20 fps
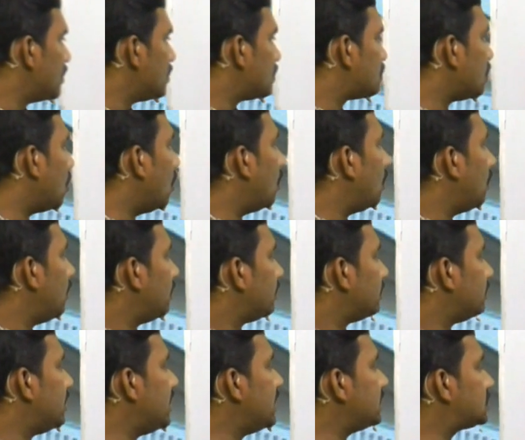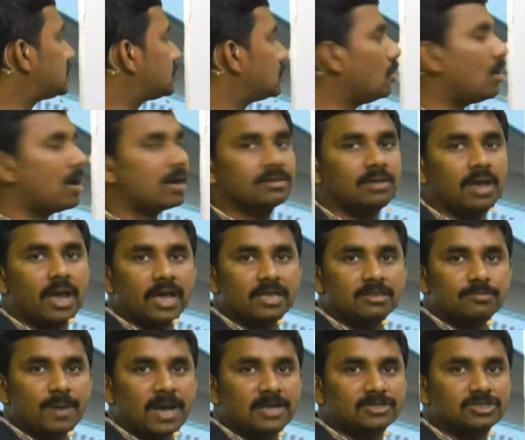So these two are the
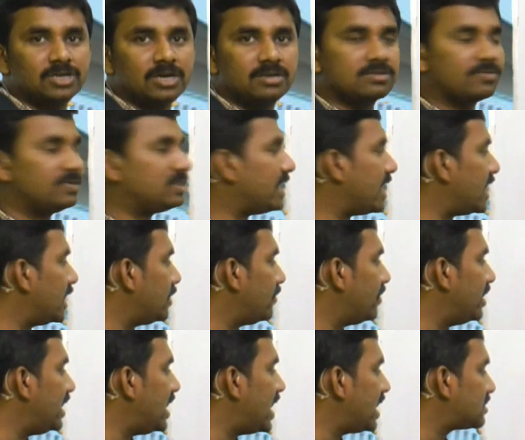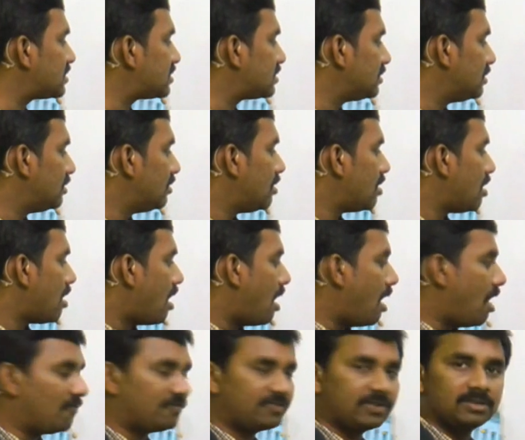expansions with negative index.
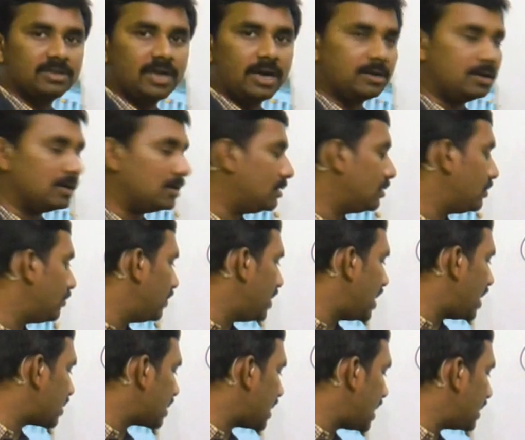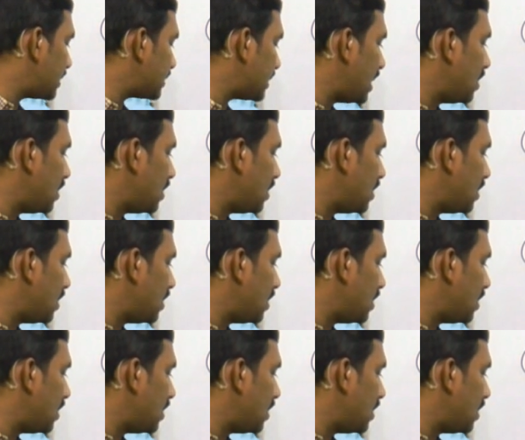After that we are collecting